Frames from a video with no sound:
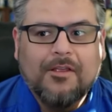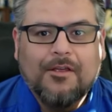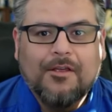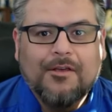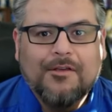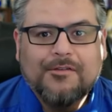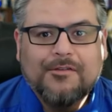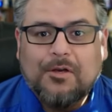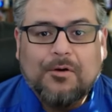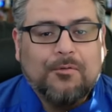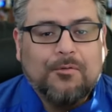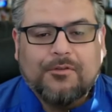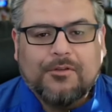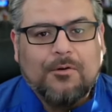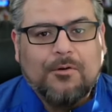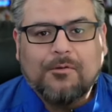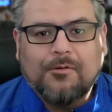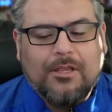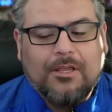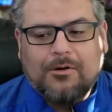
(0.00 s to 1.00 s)
So
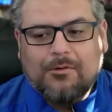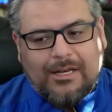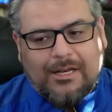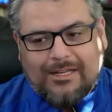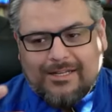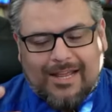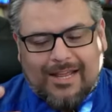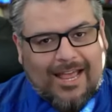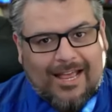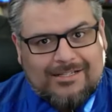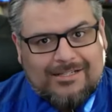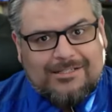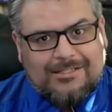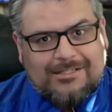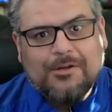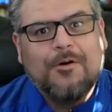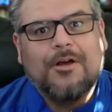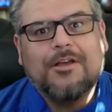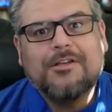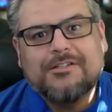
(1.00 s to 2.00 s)
you don't need to ask the
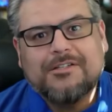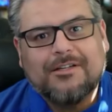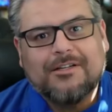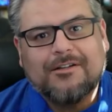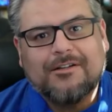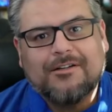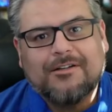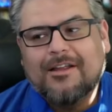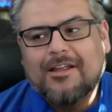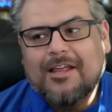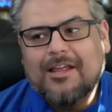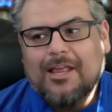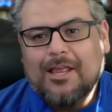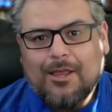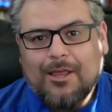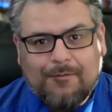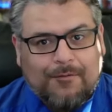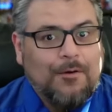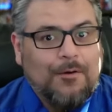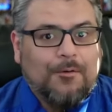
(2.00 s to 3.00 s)
question
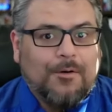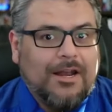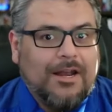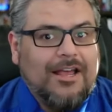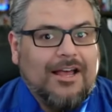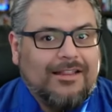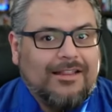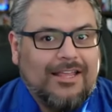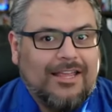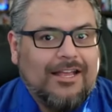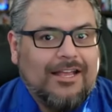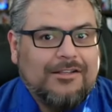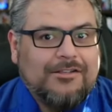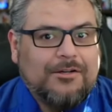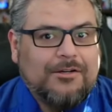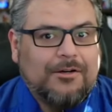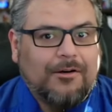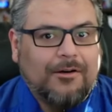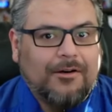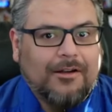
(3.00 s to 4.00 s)
if you already got the
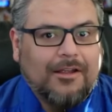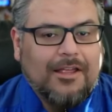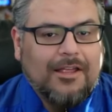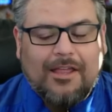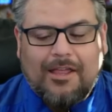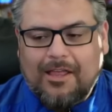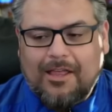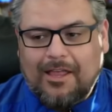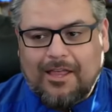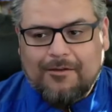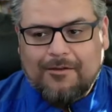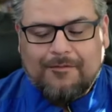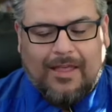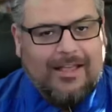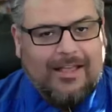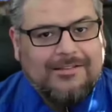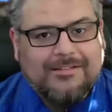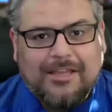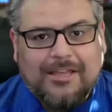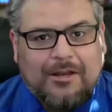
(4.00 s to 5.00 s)
answer. If
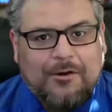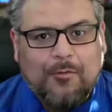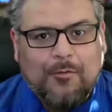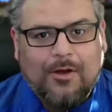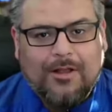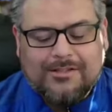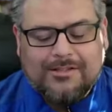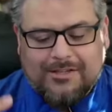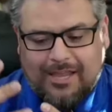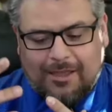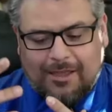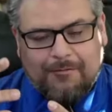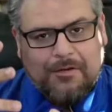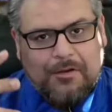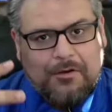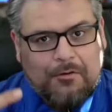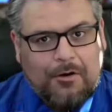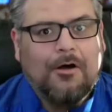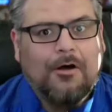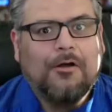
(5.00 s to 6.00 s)
asking once gave you
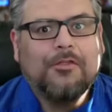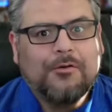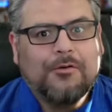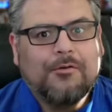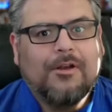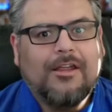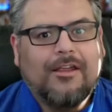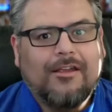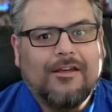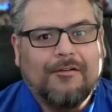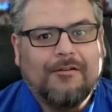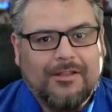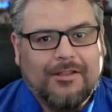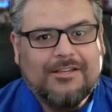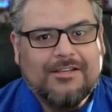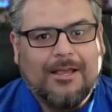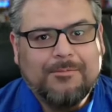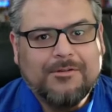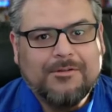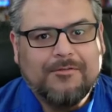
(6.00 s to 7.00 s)
all 3 of the
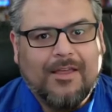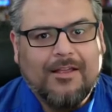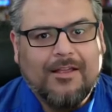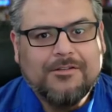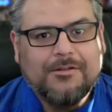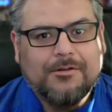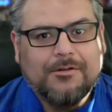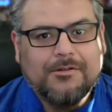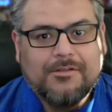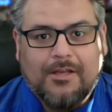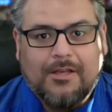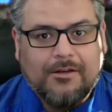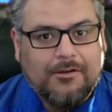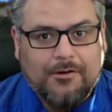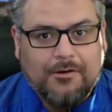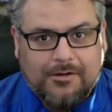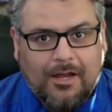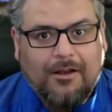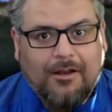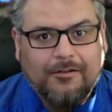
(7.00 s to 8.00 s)
types of answers, then
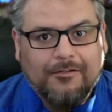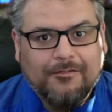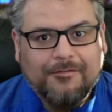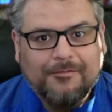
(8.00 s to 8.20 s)
you're done.